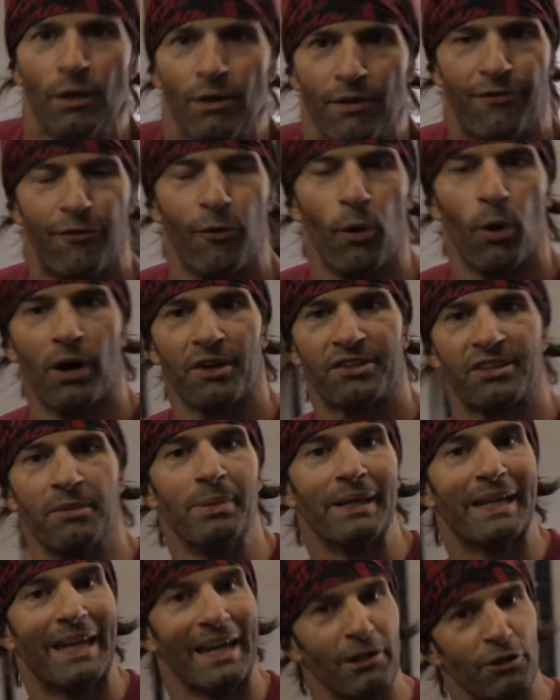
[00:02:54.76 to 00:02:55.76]
for some
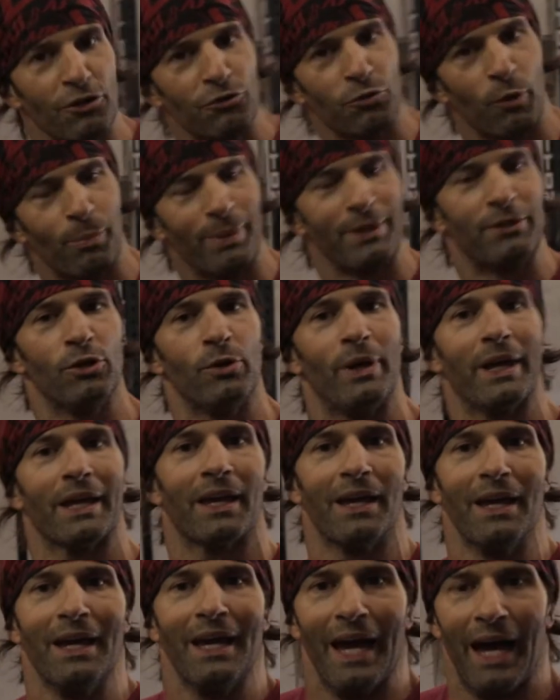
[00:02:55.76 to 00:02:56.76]
beginners, we'll be doing
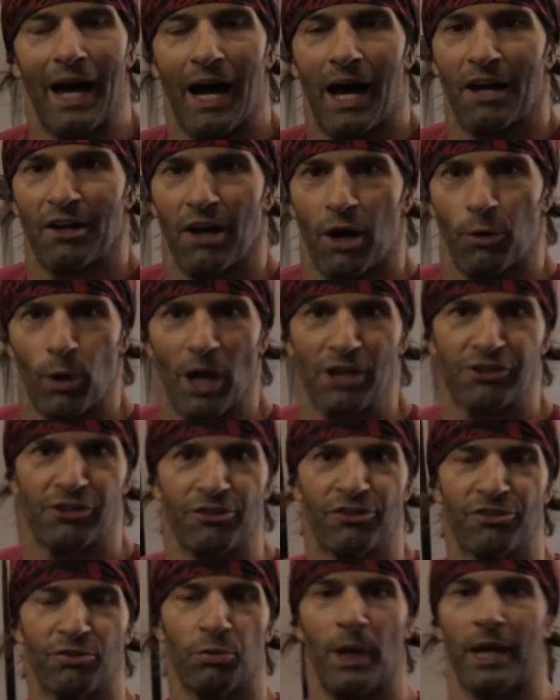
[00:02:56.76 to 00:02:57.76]
a Russian
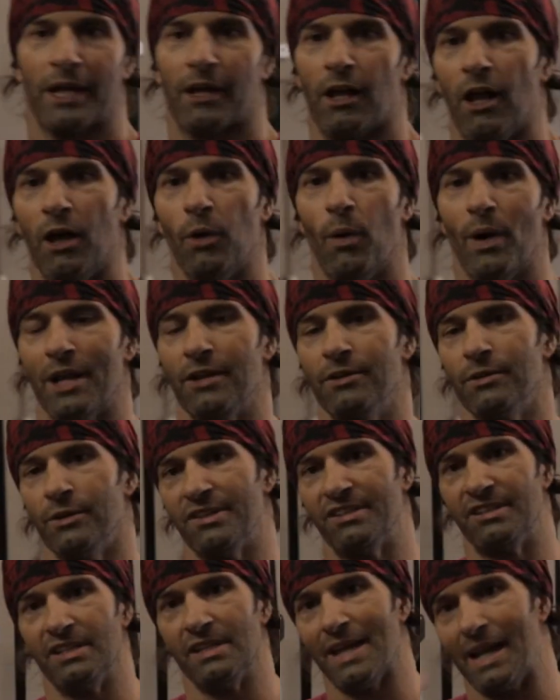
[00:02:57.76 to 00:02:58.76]
swing. And all I want to do is see